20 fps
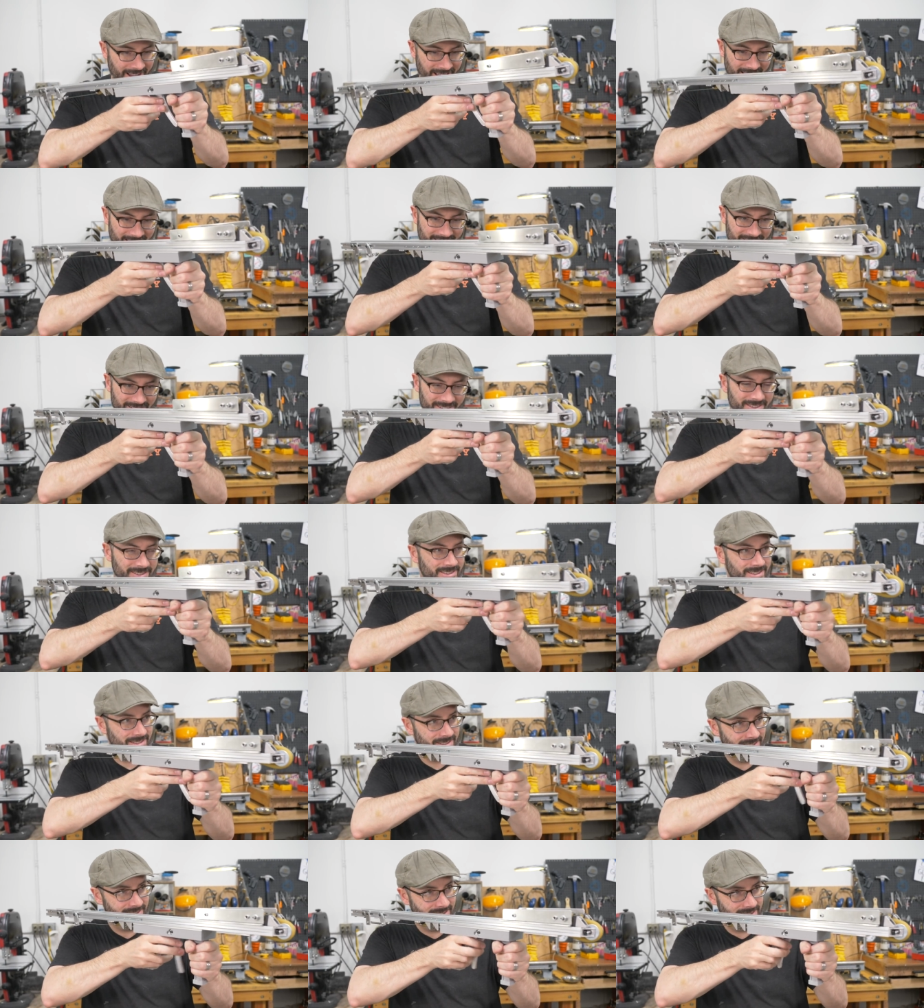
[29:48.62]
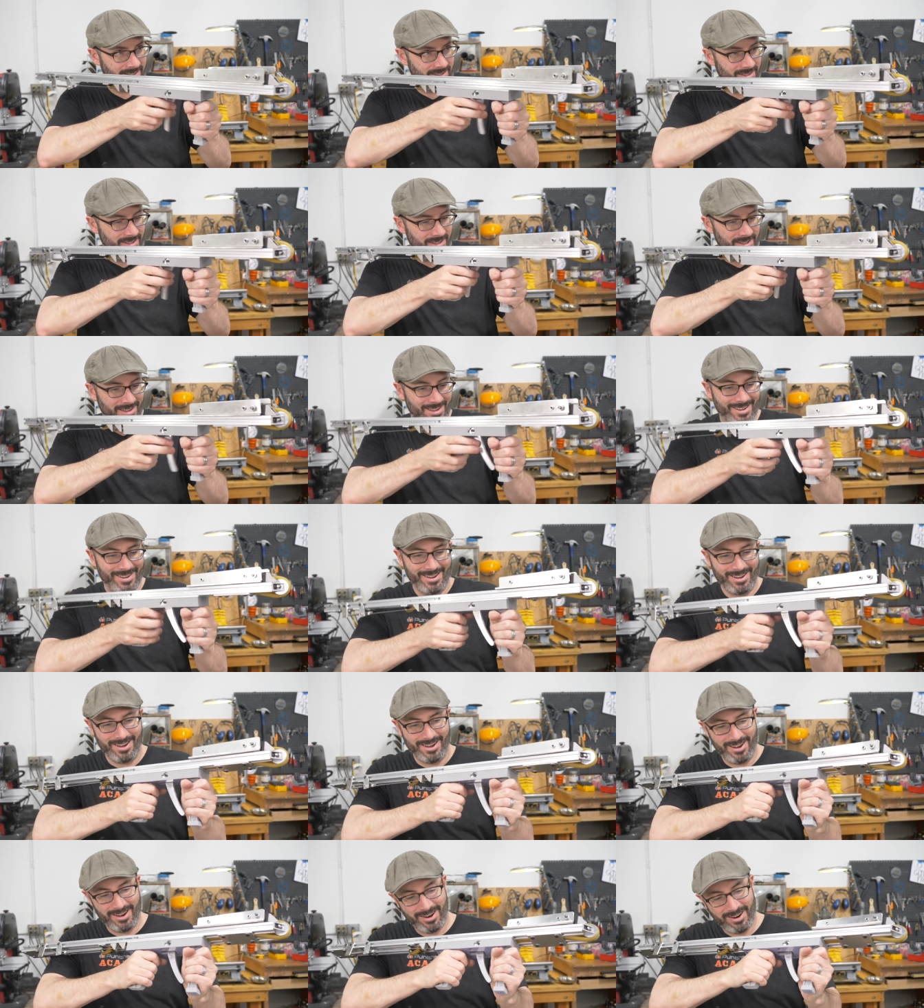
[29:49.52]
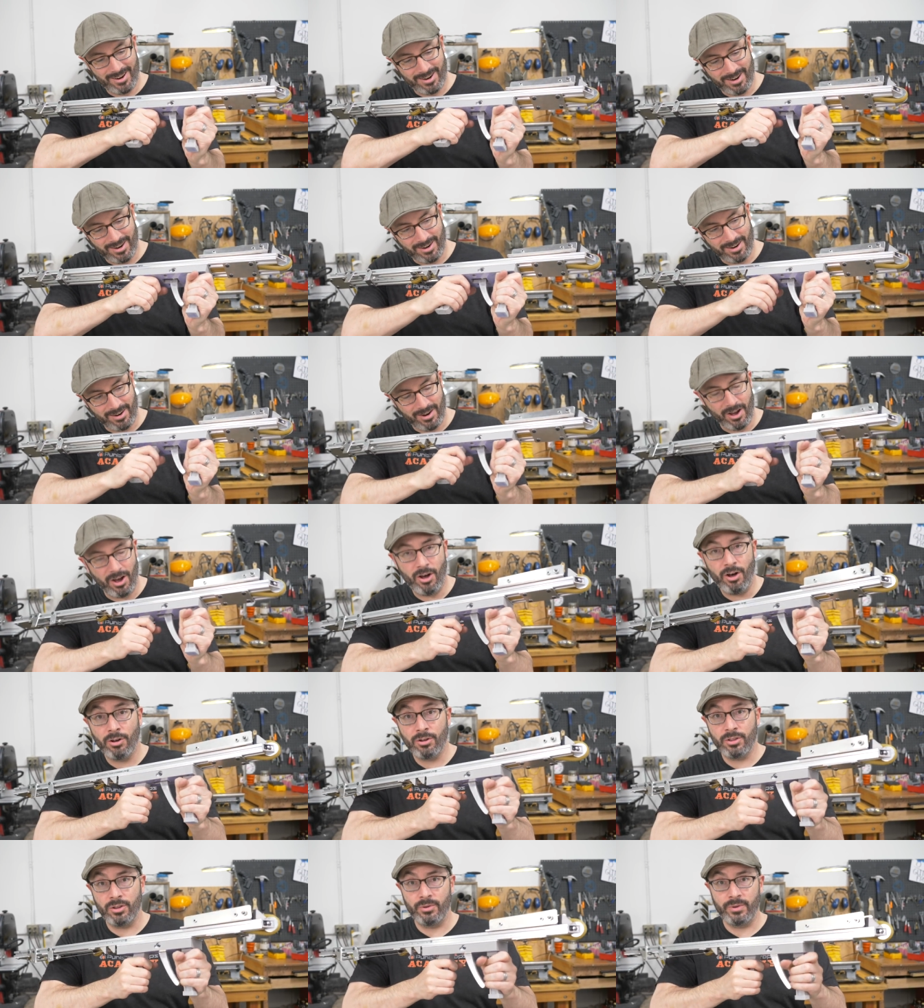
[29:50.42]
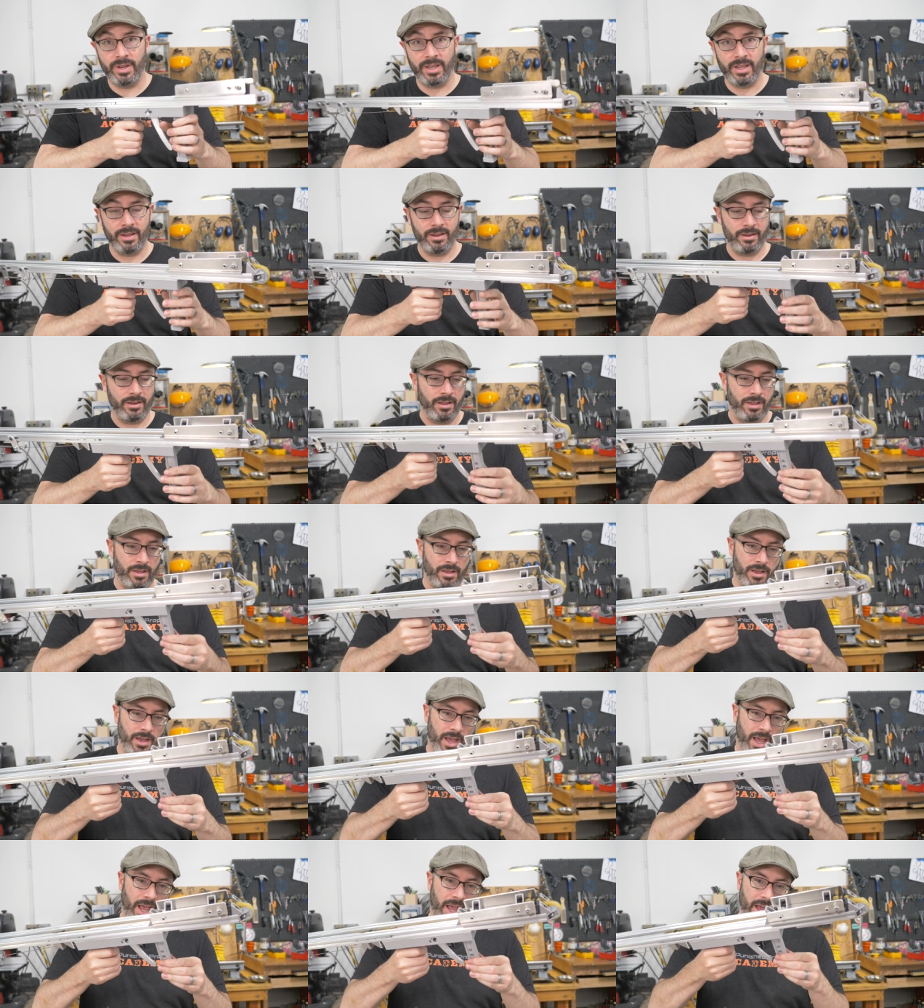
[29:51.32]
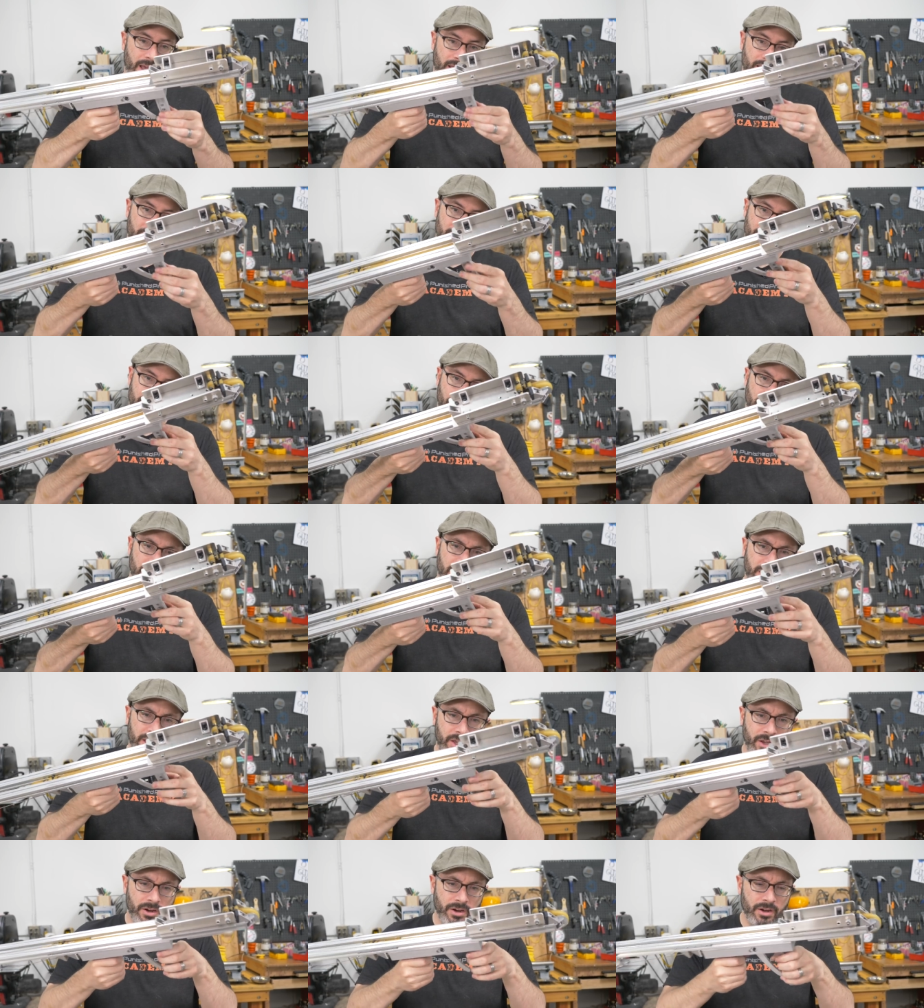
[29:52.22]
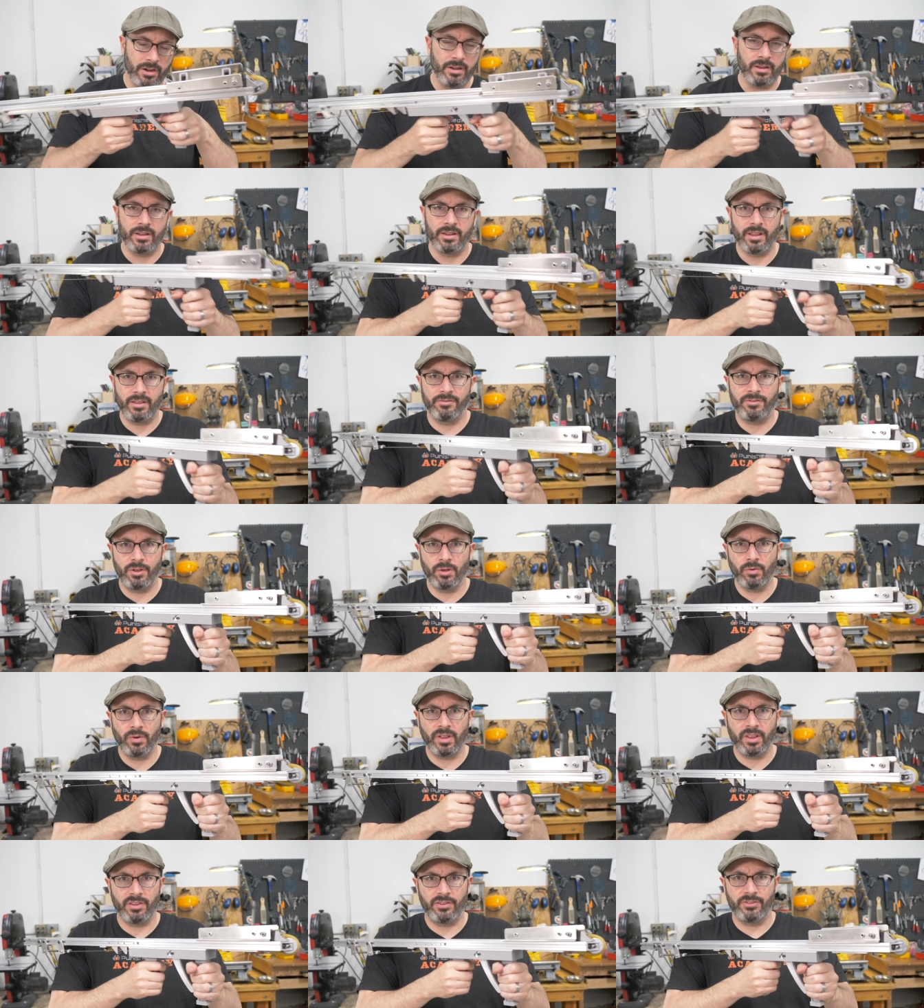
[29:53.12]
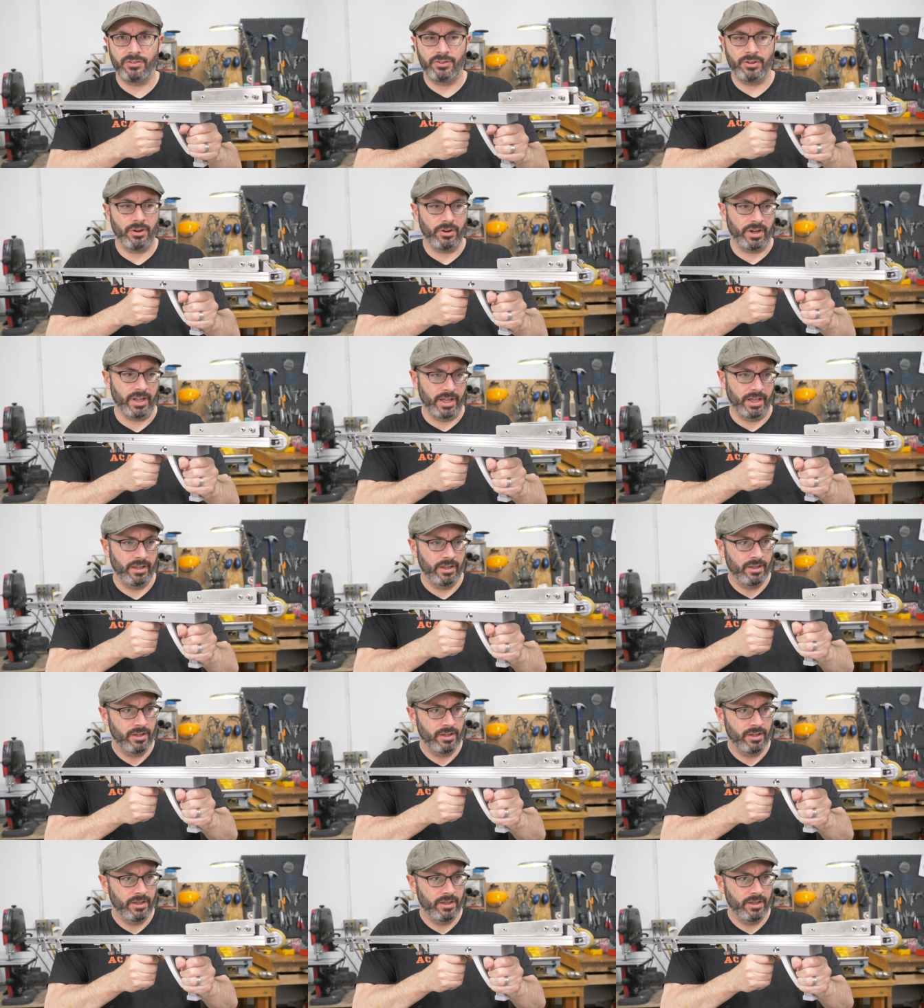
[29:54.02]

handles are all glued in and fully cured, and they feel really sturdy.